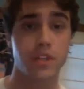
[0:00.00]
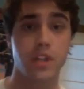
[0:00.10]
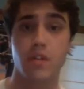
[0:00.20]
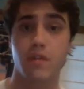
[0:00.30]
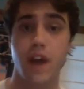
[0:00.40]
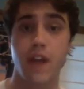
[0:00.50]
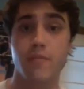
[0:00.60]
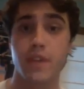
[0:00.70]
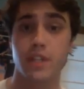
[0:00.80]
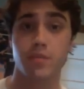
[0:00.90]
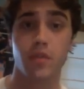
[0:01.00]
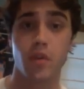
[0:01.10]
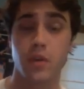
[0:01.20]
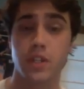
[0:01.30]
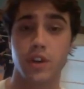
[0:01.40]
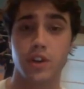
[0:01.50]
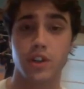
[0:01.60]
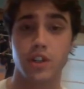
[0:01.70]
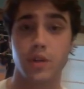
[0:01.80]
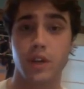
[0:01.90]
you know, five minutes before we start
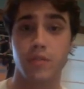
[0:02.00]
shooting,